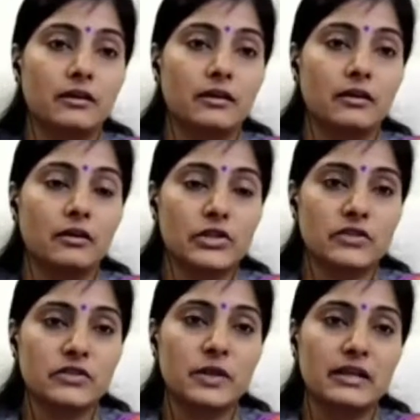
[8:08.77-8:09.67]
which
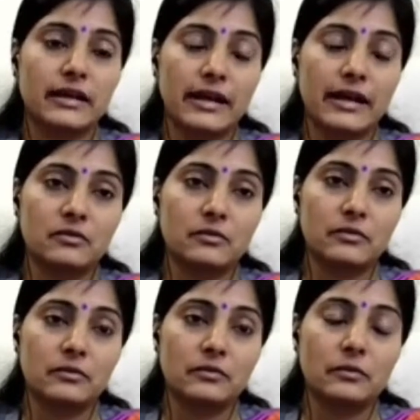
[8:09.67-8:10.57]
is being led
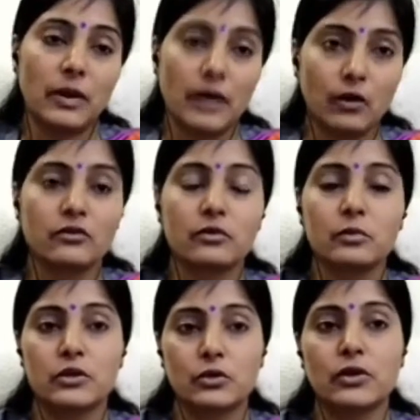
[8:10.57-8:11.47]
by Honorable
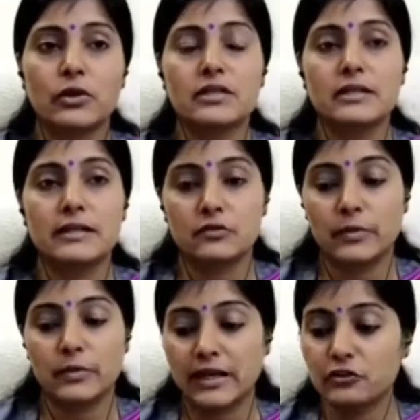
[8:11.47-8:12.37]
Yogi ji, is
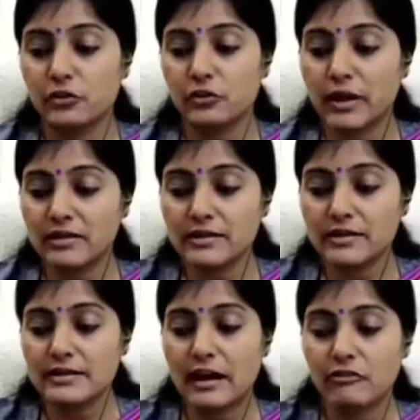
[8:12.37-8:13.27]
making
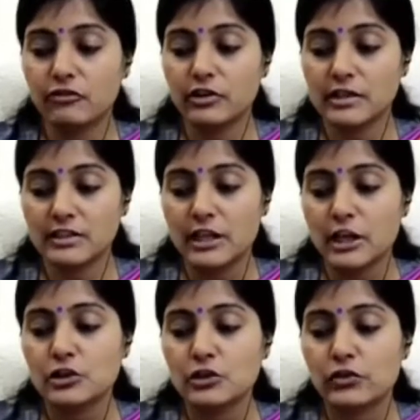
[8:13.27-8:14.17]
tremendous efforts
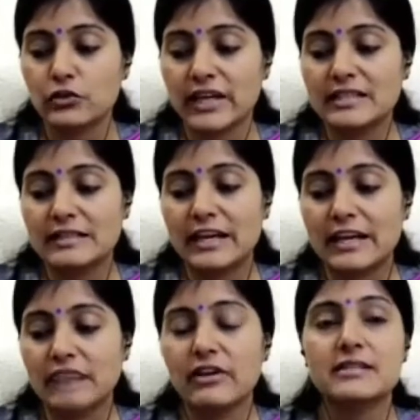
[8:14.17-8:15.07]
to create an
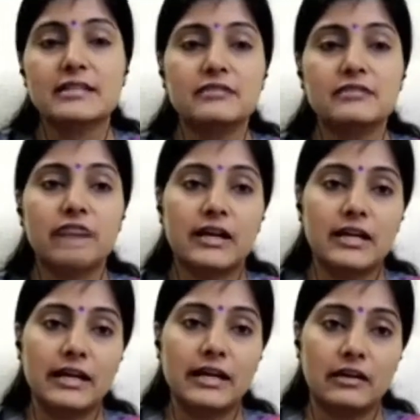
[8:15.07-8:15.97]

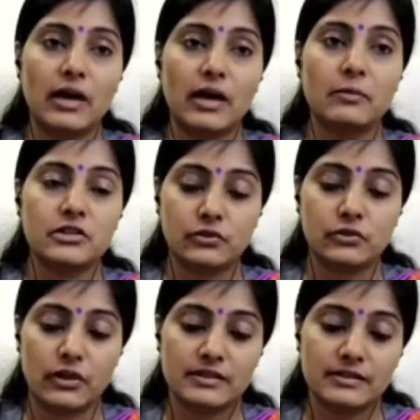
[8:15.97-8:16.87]
investor-friendly environment
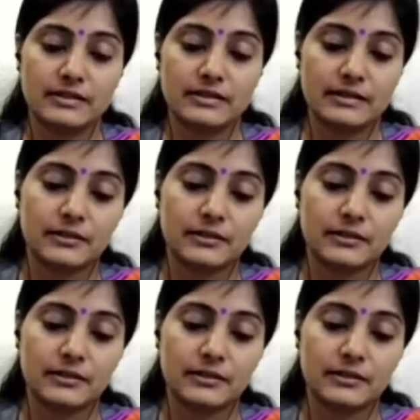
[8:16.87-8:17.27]
across the state.